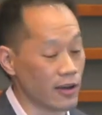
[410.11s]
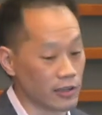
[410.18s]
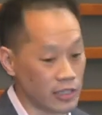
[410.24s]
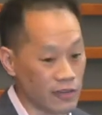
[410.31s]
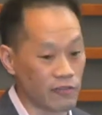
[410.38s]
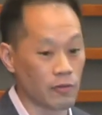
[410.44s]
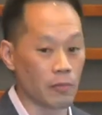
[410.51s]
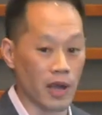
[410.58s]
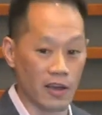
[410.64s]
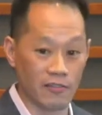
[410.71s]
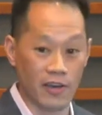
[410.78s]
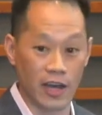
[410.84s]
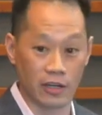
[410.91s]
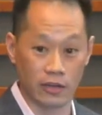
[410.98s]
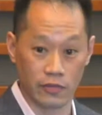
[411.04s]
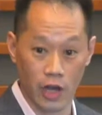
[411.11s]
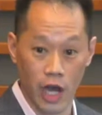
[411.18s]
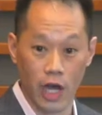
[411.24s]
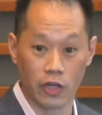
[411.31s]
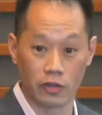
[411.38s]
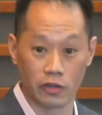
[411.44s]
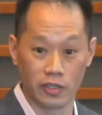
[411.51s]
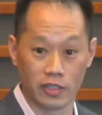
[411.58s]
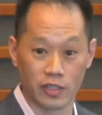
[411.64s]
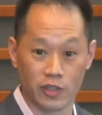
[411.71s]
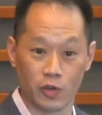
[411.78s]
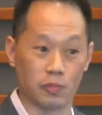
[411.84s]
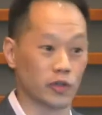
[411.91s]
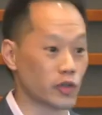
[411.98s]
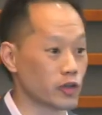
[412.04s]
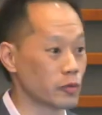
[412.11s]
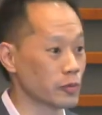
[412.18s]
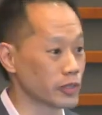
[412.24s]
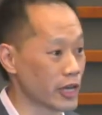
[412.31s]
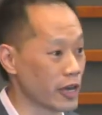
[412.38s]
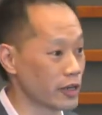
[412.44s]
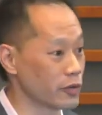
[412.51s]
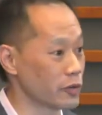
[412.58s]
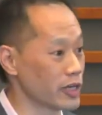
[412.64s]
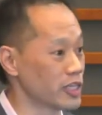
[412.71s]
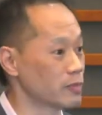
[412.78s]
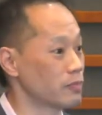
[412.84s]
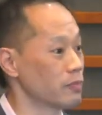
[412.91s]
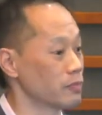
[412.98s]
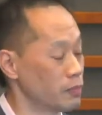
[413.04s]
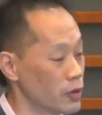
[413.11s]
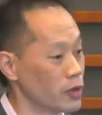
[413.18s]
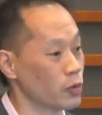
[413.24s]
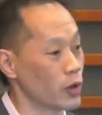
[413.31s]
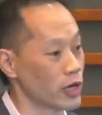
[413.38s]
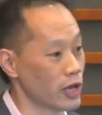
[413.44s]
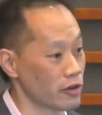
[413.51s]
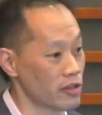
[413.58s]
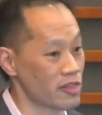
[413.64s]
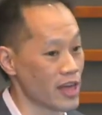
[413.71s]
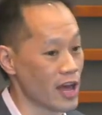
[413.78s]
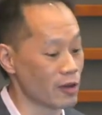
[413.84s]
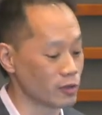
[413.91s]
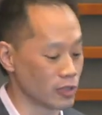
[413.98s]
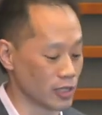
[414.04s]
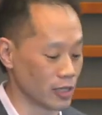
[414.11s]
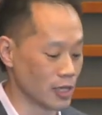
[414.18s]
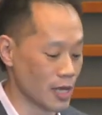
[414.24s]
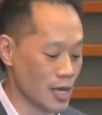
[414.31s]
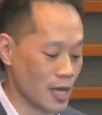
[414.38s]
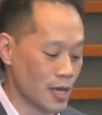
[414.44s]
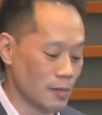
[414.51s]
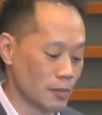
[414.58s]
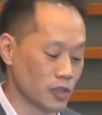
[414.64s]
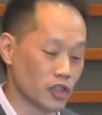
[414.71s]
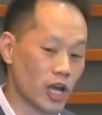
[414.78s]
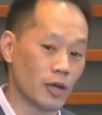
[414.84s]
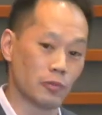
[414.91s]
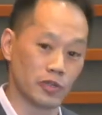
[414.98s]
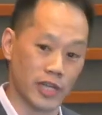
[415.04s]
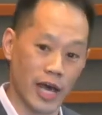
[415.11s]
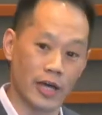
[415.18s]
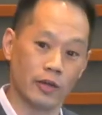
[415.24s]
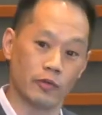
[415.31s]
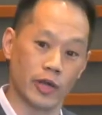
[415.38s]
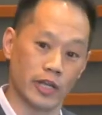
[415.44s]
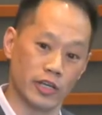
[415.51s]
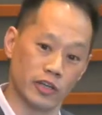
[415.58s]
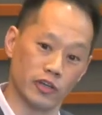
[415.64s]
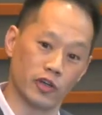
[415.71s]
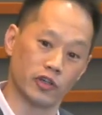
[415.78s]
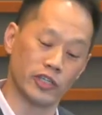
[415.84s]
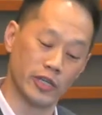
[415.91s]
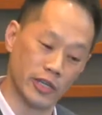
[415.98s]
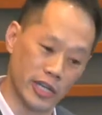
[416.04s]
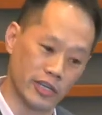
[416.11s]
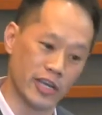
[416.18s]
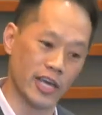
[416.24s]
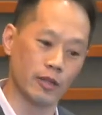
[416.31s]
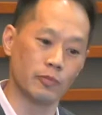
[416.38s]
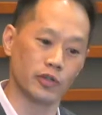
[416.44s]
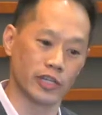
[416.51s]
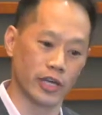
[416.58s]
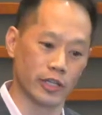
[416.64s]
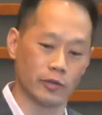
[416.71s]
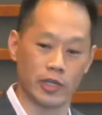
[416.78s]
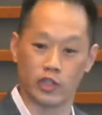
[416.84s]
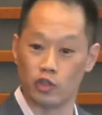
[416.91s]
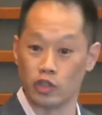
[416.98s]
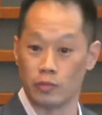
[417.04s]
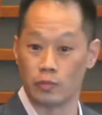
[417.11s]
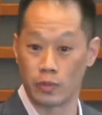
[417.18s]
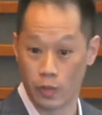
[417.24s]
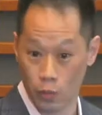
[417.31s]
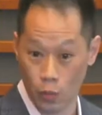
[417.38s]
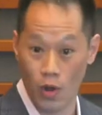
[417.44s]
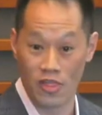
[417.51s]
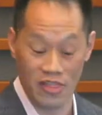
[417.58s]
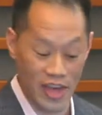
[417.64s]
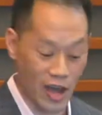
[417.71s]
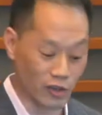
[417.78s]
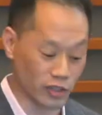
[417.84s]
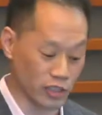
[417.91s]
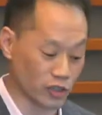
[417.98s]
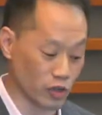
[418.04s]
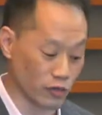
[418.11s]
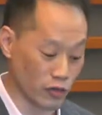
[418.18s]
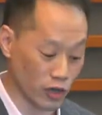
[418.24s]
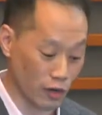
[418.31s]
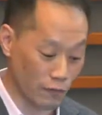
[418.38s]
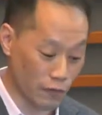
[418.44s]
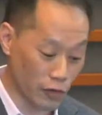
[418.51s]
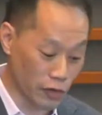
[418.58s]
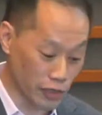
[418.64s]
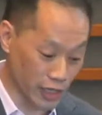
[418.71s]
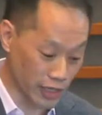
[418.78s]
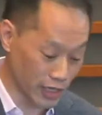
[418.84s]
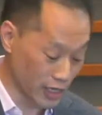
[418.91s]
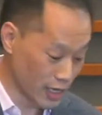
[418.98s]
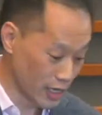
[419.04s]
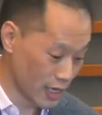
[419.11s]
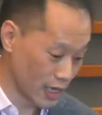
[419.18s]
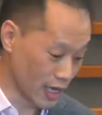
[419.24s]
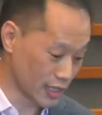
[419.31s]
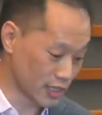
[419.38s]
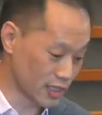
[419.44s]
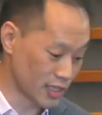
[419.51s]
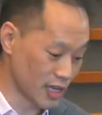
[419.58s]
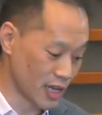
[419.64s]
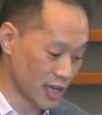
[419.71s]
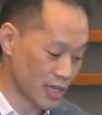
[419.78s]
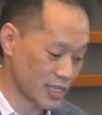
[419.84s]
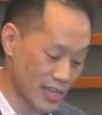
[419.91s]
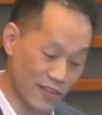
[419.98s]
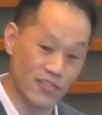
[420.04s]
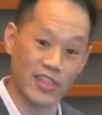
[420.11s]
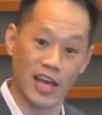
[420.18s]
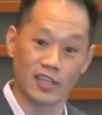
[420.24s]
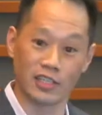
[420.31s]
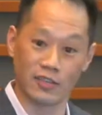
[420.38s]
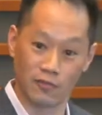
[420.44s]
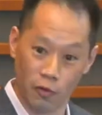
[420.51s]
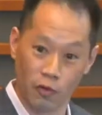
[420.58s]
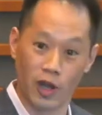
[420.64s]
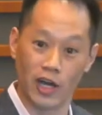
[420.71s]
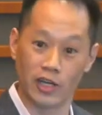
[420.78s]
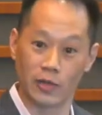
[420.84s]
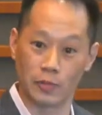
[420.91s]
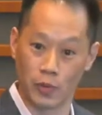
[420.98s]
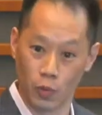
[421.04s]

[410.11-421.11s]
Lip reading: different by a factor of 100. So maternal mortality rate is per 100,000, but child mortality rate and neonatal mortality rate is usually per 1,000. And so if you convert it, it's 7,400 per